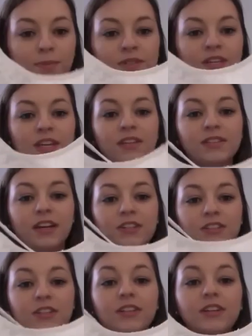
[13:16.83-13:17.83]
the petite
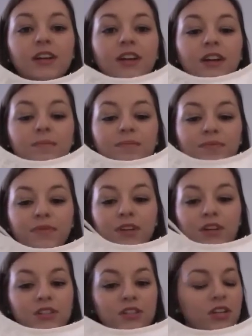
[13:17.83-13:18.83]
section.
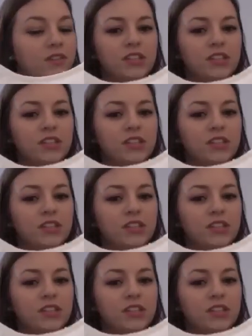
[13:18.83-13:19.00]
I don't know if